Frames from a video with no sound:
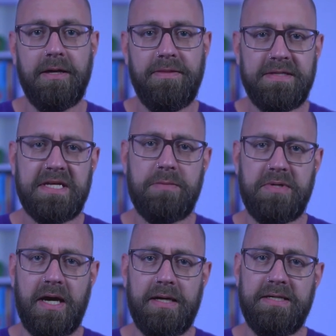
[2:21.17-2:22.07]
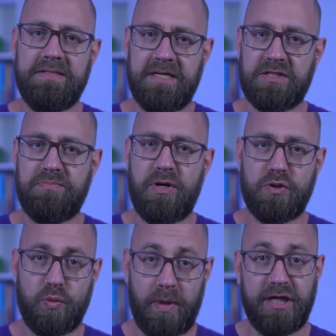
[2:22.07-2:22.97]
This API is
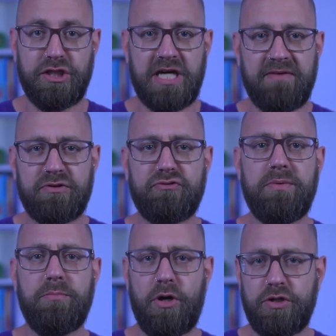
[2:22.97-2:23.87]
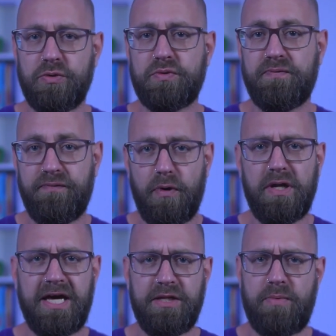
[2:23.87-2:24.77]
exposed via JavaScript modules for
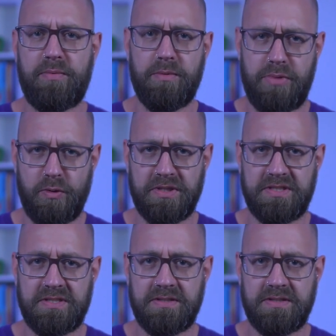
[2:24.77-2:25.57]
Lightning Web components.